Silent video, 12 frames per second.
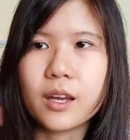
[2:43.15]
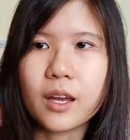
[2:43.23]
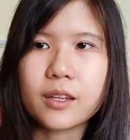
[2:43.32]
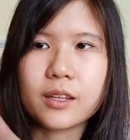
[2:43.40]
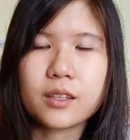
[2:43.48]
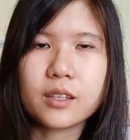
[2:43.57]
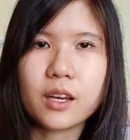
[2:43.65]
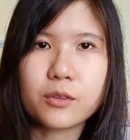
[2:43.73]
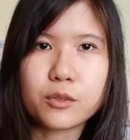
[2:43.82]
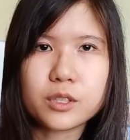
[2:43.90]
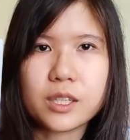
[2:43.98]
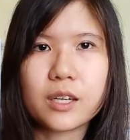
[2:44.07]
And then I
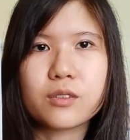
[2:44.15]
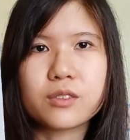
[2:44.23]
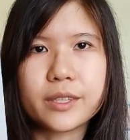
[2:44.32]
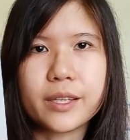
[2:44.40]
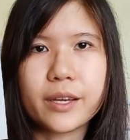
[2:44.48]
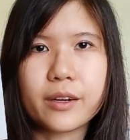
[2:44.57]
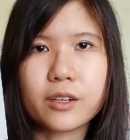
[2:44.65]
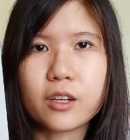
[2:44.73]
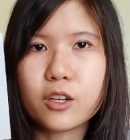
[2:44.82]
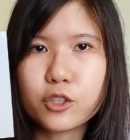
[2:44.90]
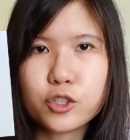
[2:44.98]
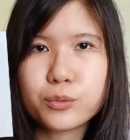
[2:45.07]
wrote down their
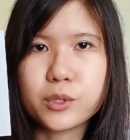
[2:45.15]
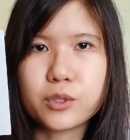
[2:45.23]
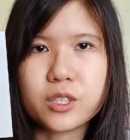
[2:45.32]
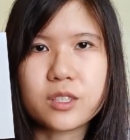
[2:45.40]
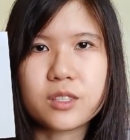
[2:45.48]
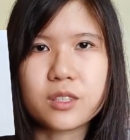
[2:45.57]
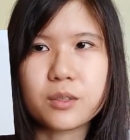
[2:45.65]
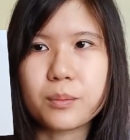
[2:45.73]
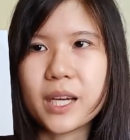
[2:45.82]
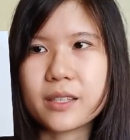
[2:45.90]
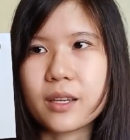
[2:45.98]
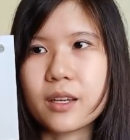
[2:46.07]
contributions in the
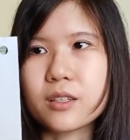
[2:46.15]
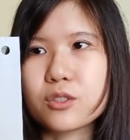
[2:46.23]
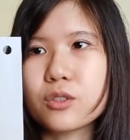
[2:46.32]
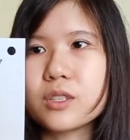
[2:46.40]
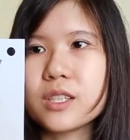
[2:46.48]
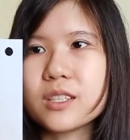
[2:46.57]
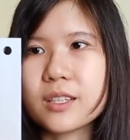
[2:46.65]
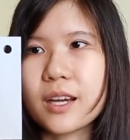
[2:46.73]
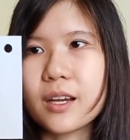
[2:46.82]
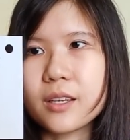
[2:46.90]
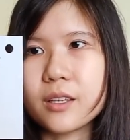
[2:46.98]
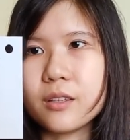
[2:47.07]
back there. So this
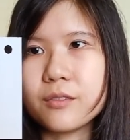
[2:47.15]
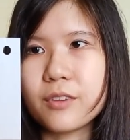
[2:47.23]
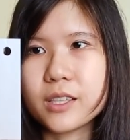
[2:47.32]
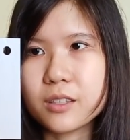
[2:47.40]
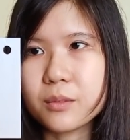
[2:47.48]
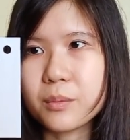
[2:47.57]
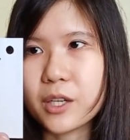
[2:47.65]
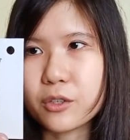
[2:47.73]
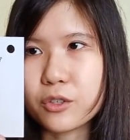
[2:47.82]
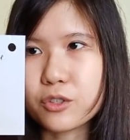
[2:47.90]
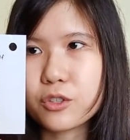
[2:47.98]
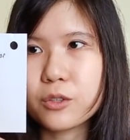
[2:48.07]
guy invented
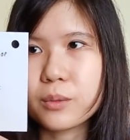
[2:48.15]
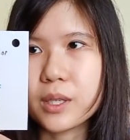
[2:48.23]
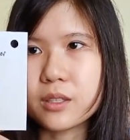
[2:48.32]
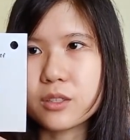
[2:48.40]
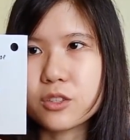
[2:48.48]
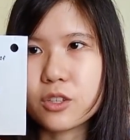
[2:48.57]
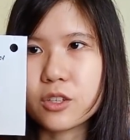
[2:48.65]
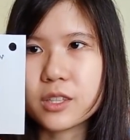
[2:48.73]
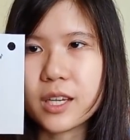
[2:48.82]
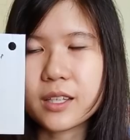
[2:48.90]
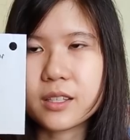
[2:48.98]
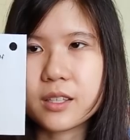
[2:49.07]
microscope and then saw
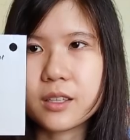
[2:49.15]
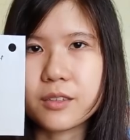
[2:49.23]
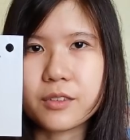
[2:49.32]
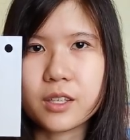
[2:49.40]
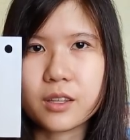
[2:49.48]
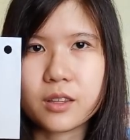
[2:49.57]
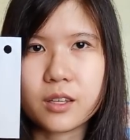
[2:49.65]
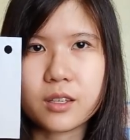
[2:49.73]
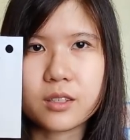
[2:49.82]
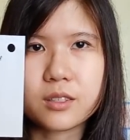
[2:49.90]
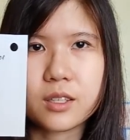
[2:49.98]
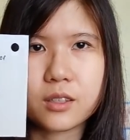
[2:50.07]
tiny living
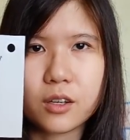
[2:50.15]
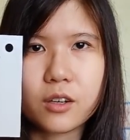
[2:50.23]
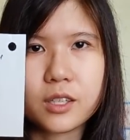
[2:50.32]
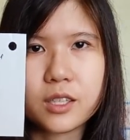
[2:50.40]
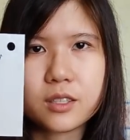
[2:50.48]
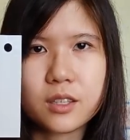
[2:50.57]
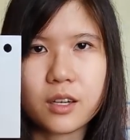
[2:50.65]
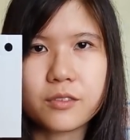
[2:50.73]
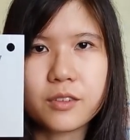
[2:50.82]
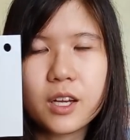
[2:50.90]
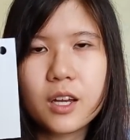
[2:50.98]
things and all that stuff.